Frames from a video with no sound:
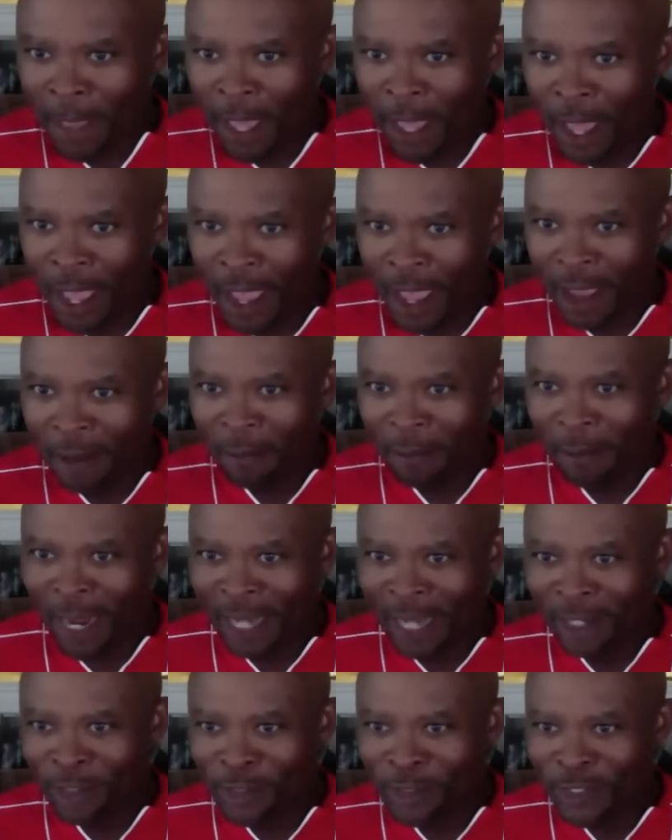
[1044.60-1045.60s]

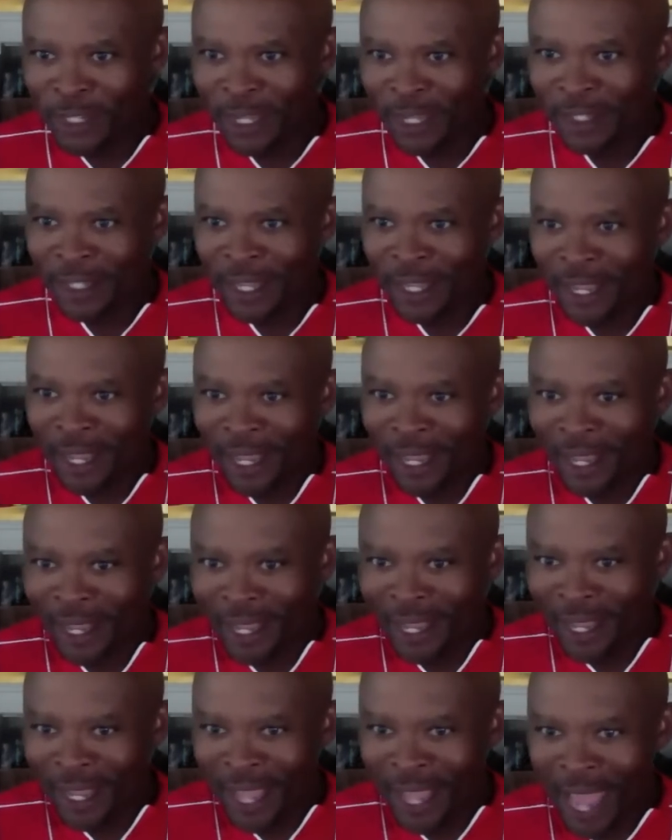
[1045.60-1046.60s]
Michael says,
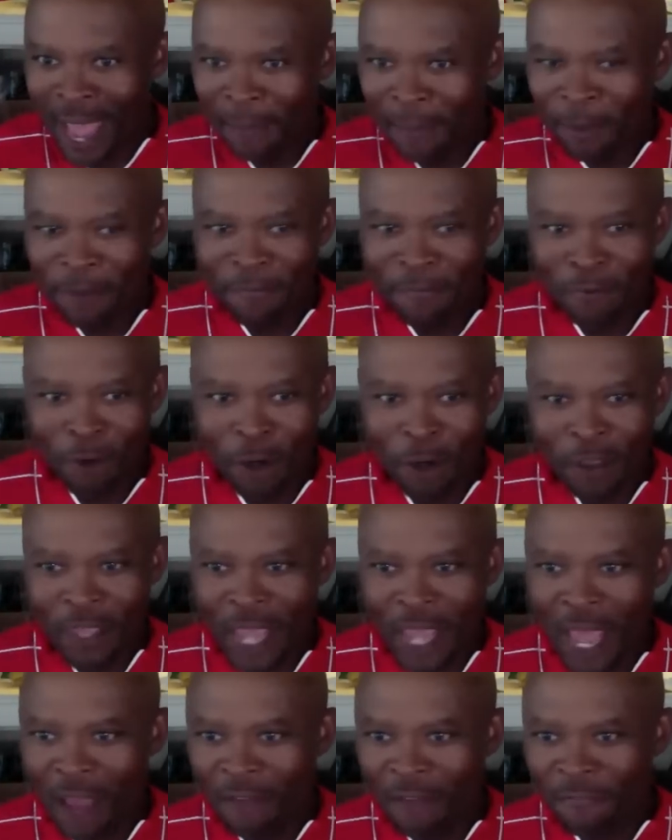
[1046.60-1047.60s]
Happy Fourth.
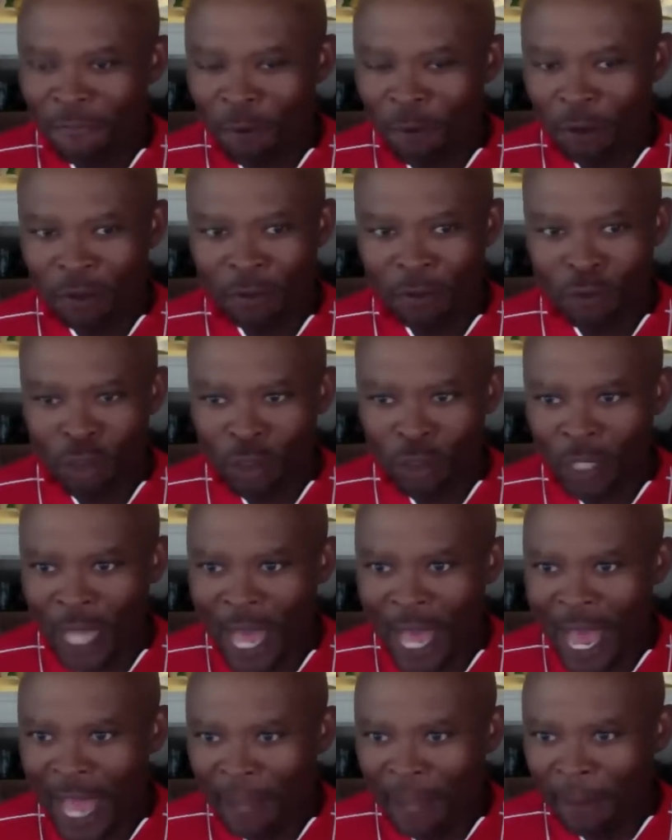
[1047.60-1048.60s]
Yeah, Fourth of
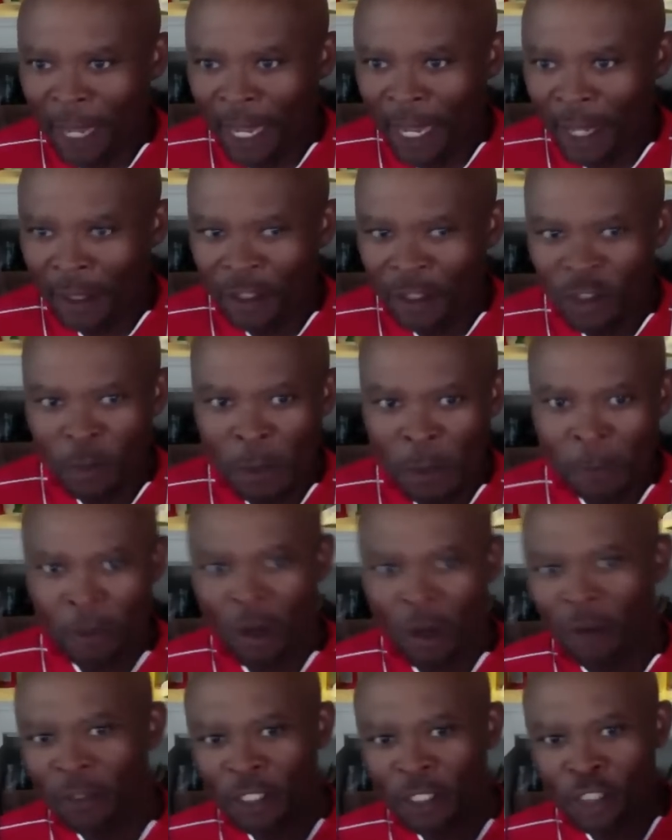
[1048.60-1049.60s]
July, man. These people
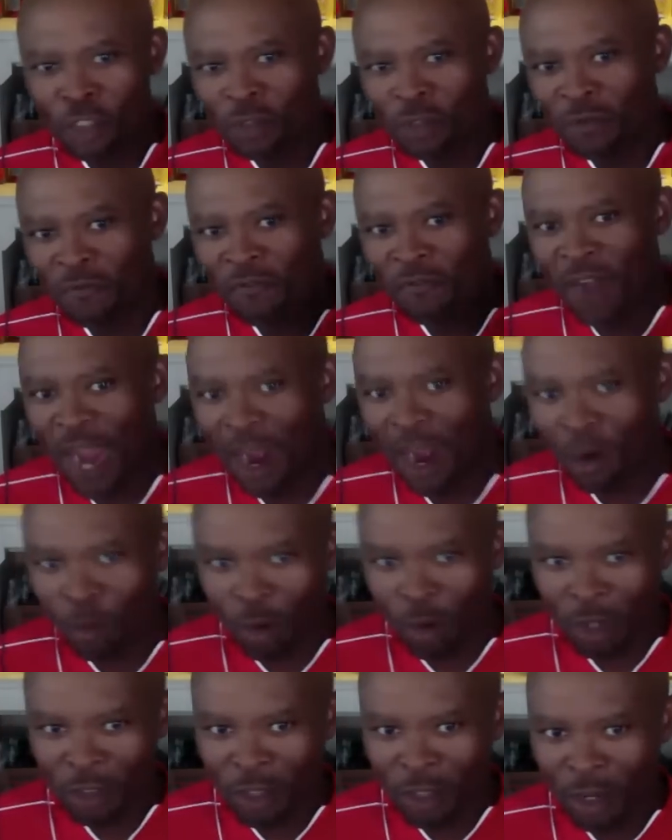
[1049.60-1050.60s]
already shooting
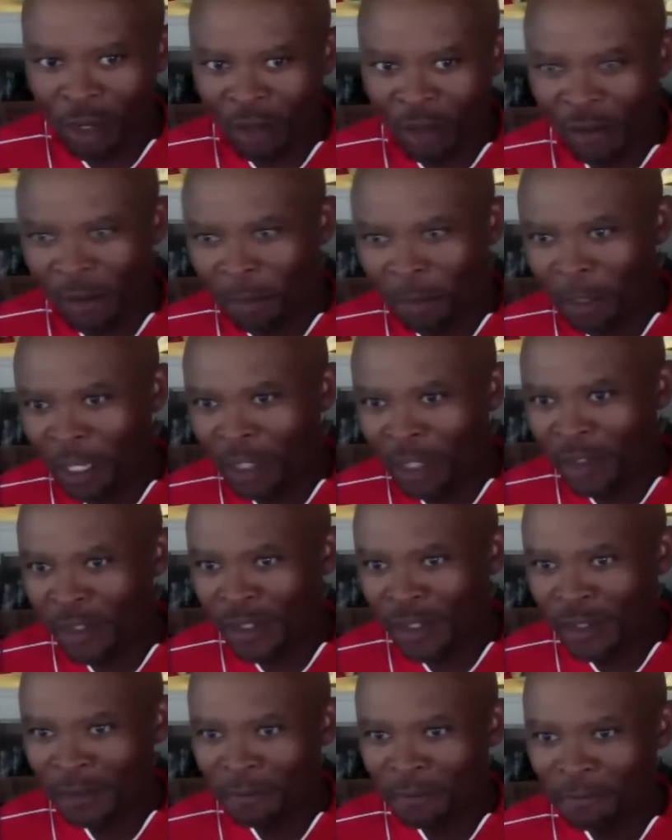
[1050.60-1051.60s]
fireworks all over the
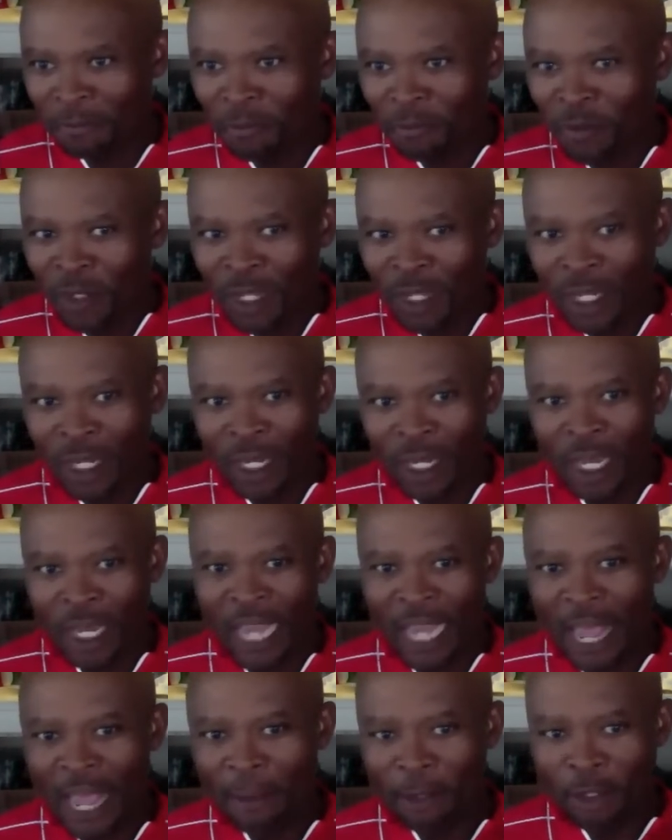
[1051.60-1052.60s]
place in the
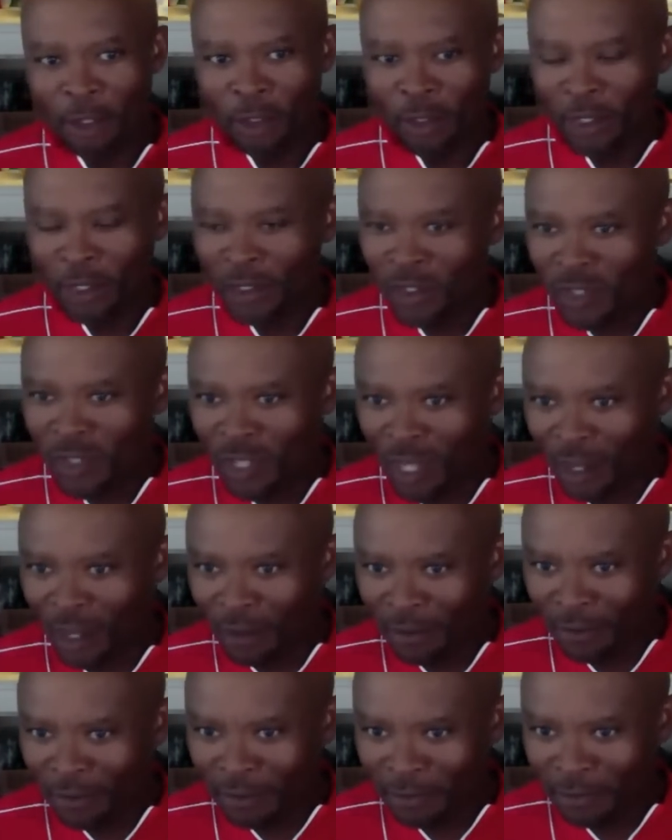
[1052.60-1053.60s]
neighborhood and stuff.